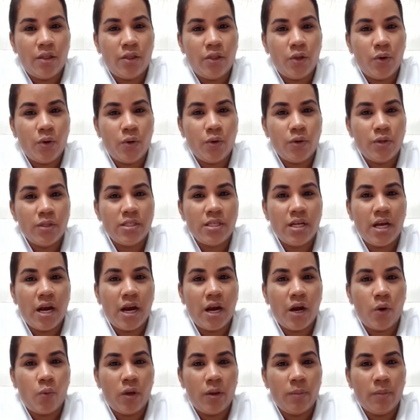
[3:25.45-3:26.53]
Those
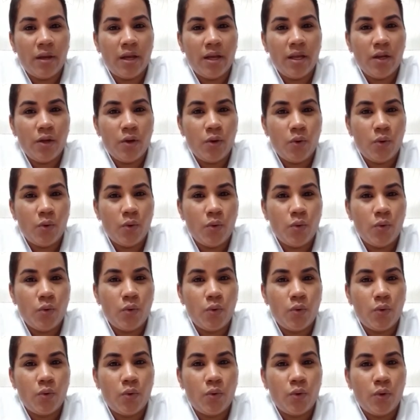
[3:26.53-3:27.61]
are women
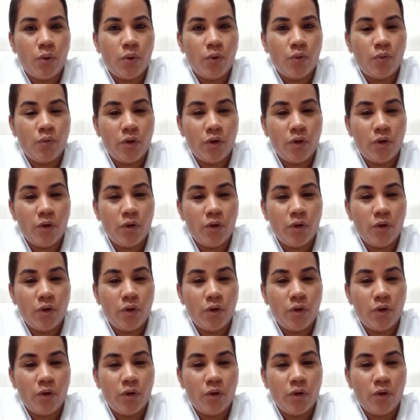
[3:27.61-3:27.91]
who